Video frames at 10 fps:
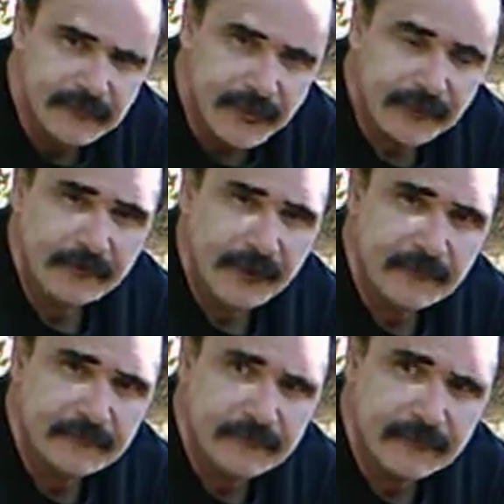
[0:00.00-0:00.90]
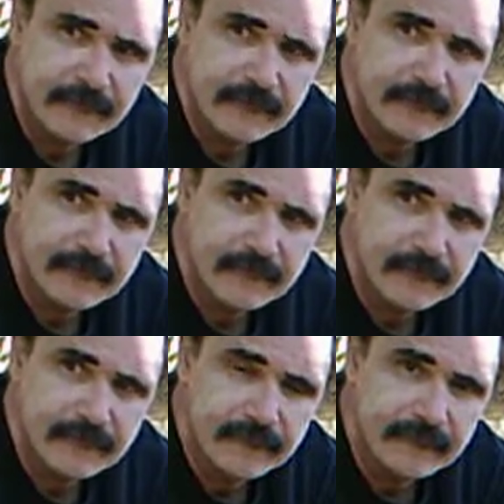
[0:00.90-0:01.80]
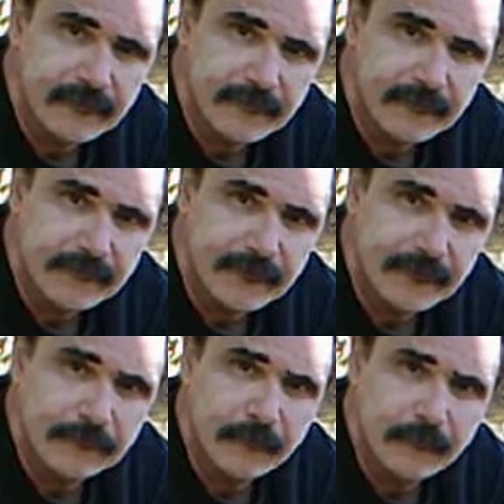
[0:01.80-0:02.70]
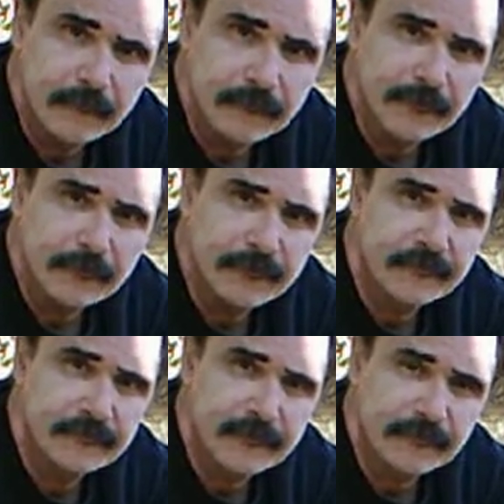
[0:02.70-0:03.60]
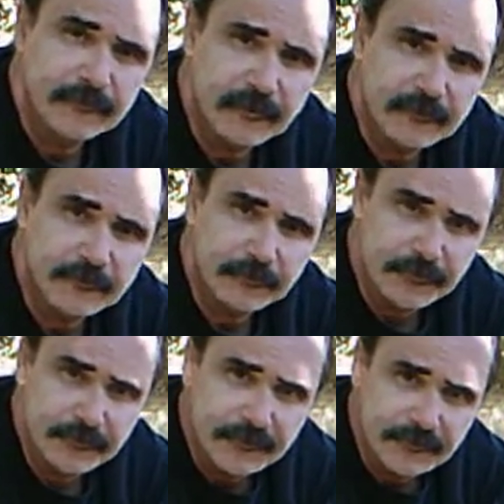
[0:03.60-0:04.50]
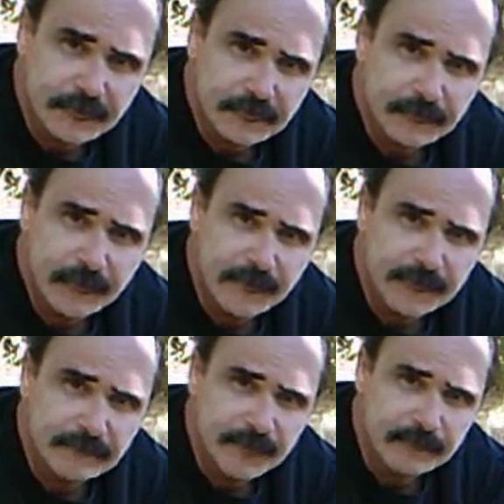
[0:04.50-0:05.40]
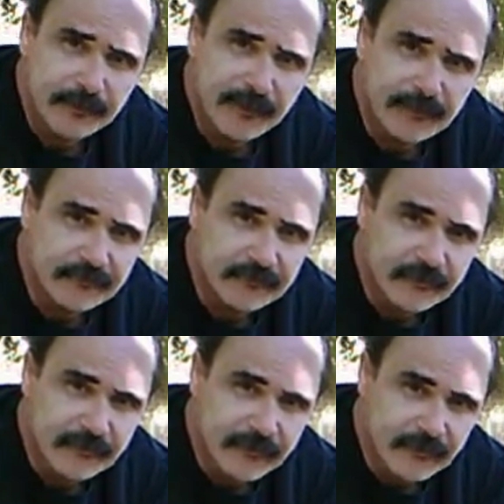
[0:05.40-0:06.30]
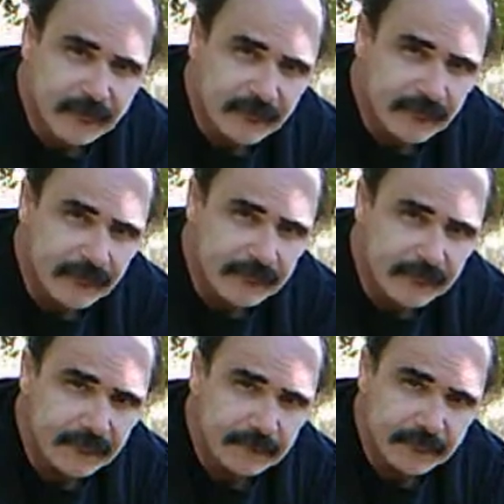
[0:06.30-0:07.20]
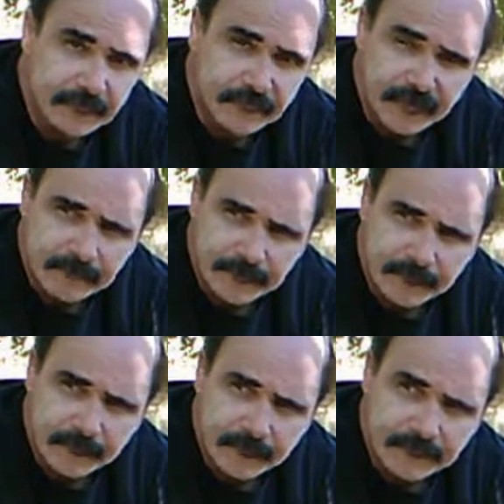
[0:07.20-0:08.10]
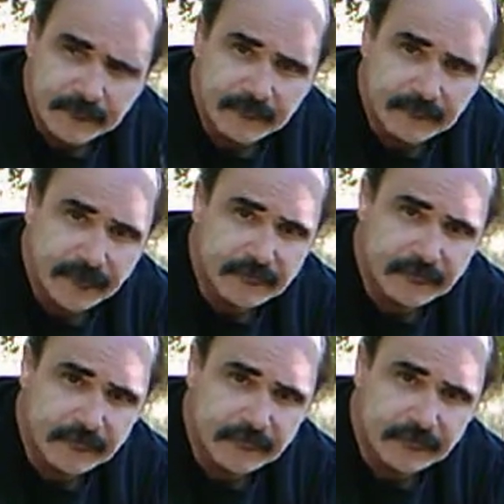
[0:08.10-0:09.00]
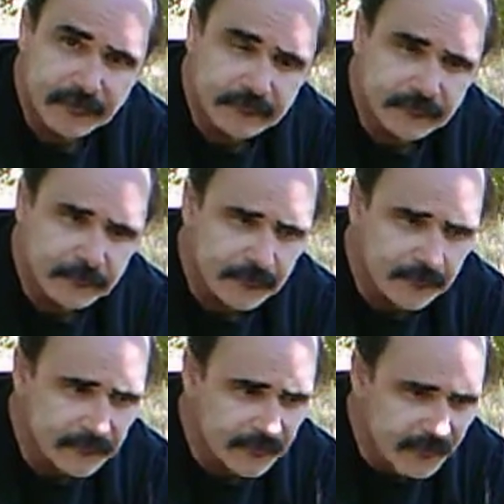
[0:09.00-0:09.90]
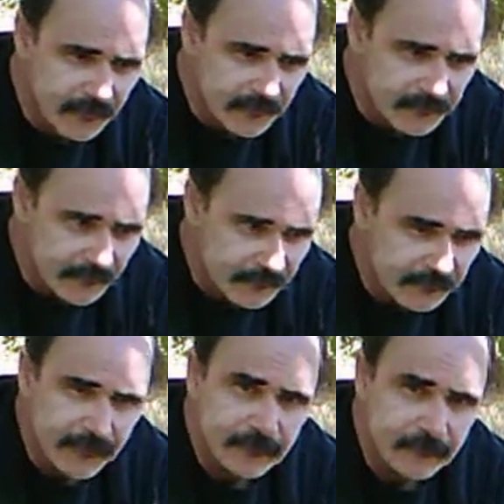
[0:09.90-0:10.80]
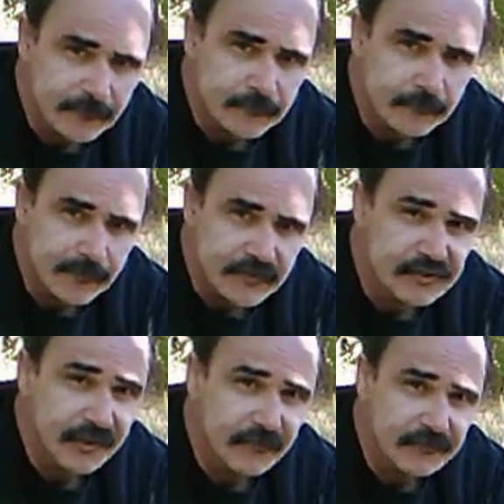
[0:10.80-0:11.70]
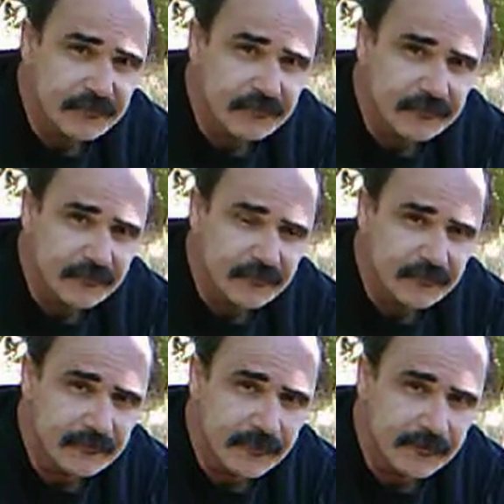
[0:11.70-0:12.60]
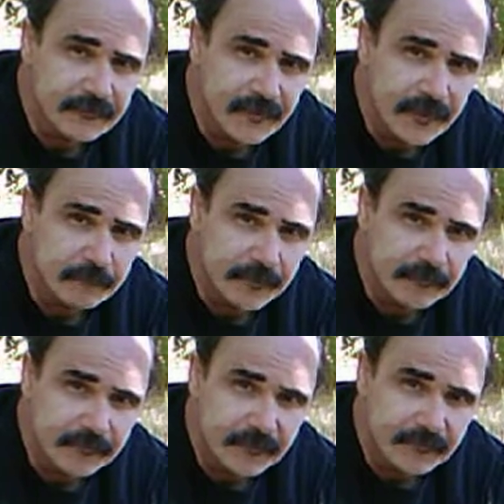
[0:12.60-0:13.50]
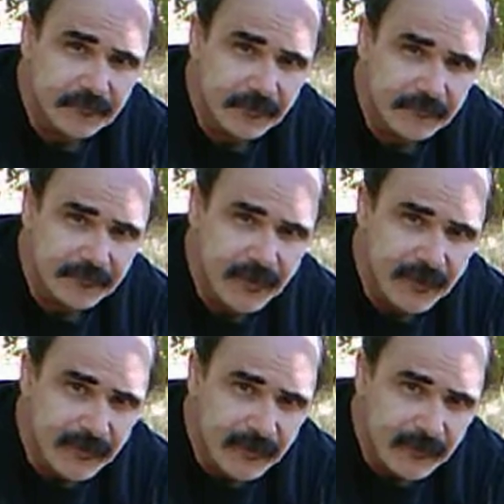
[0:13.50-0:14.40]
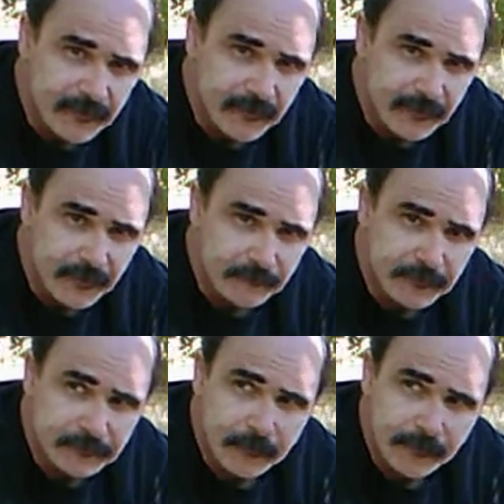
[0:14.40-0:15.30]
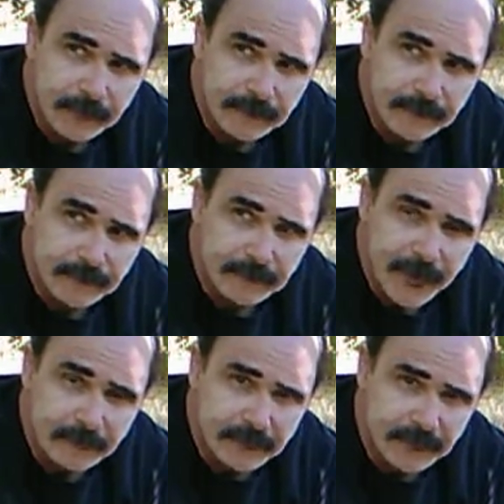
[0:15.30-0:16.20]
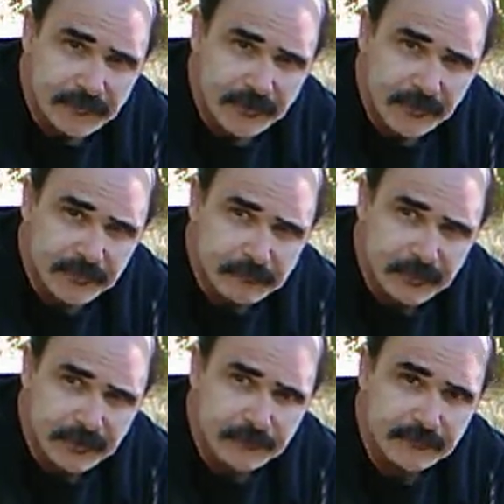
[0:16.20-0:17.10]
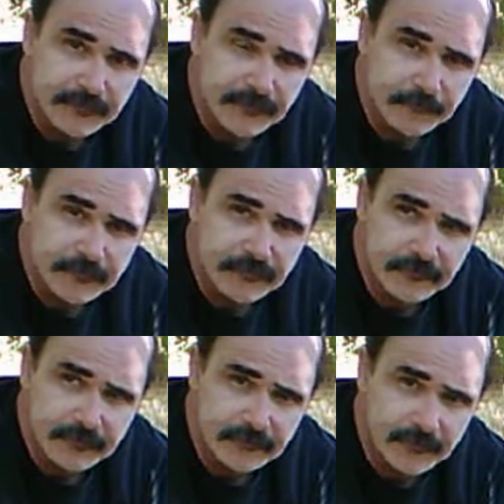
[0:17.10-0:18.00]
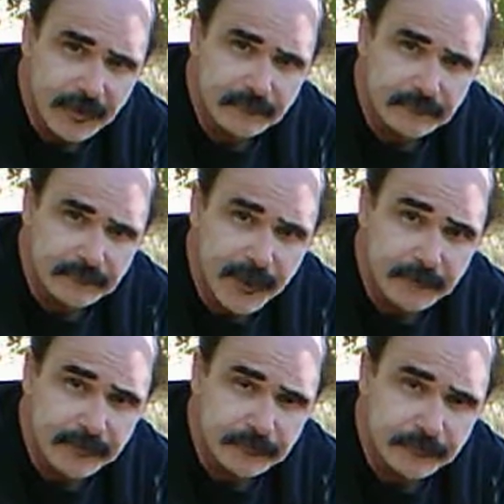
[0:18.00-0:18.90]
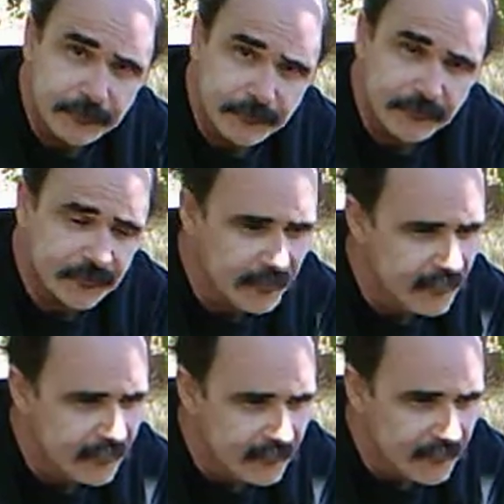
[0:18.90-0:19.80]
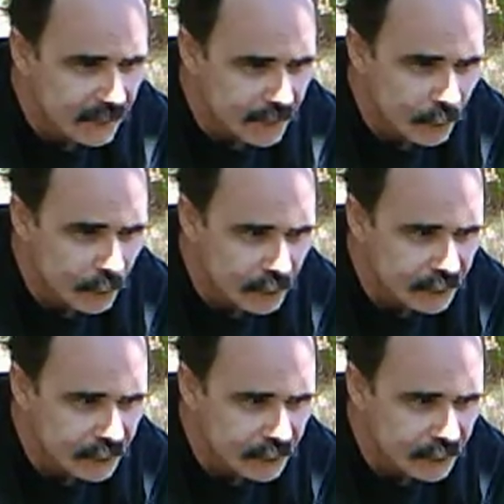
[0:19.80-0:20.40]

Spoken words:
I don't have, they grow, little Douglas fir trees are growing in my pots, and I never noticed that before until I started feeding the squirrels. The other thing I noticed with my cherries this year because I had bird feeders out, and after the cherries bloomed and they were still unripened fruits, those